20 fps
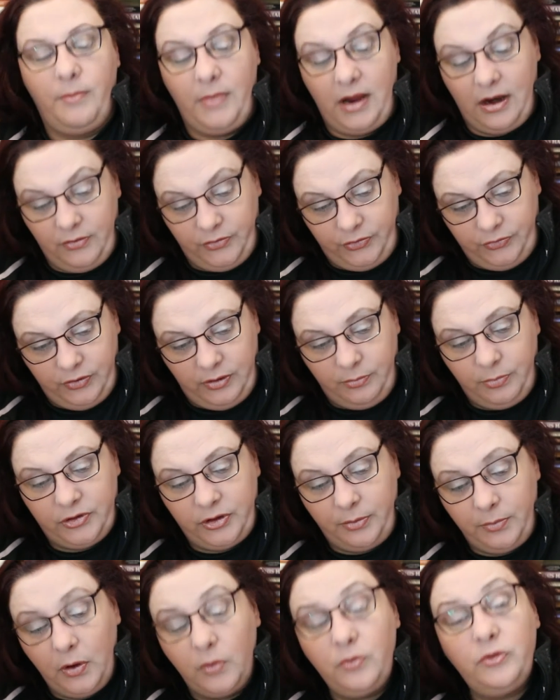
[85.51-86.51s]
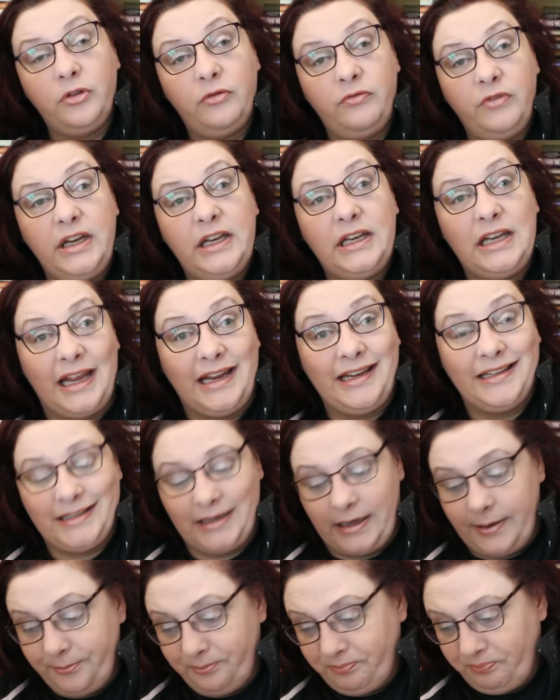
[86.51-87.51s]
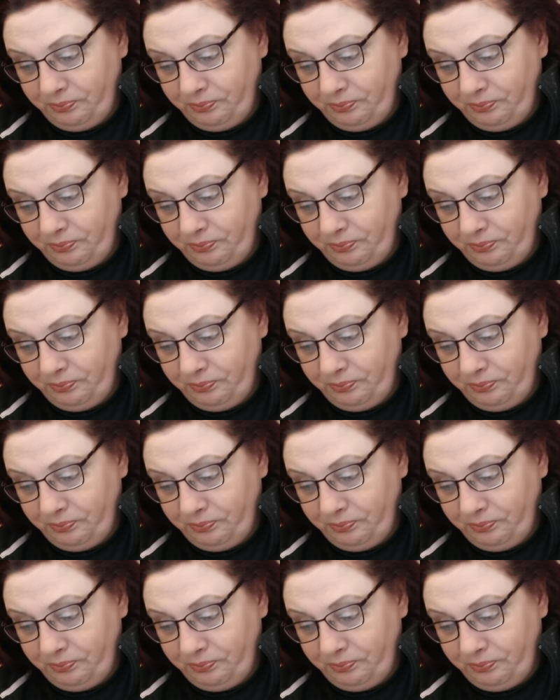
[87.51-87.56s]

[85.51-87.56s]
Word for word: Meryl Streep which I'm going to read later